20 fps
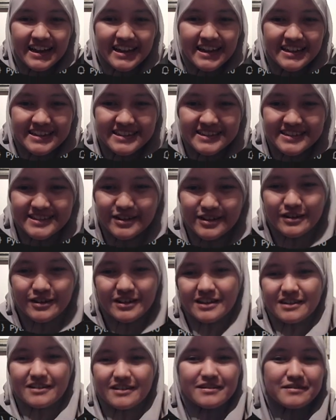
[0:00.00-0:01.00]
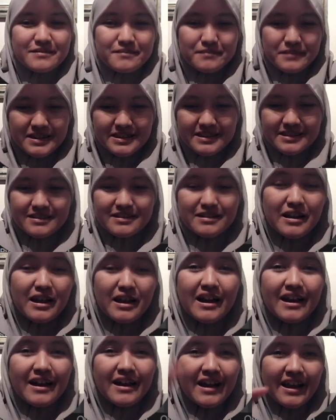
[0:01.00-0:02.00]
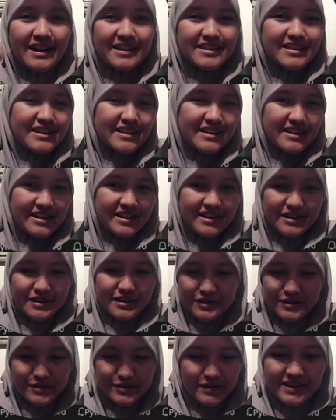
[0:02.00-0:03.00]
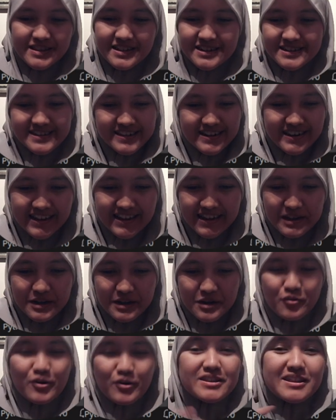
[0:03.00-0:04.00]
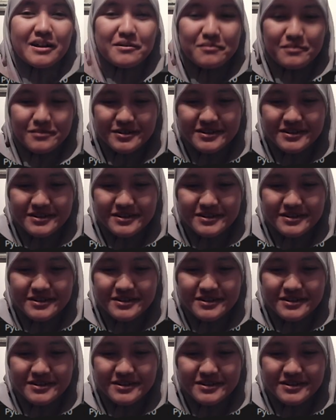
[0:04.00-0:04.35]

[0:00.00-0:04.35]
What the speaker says: It's okay, but I think you understand like what I'm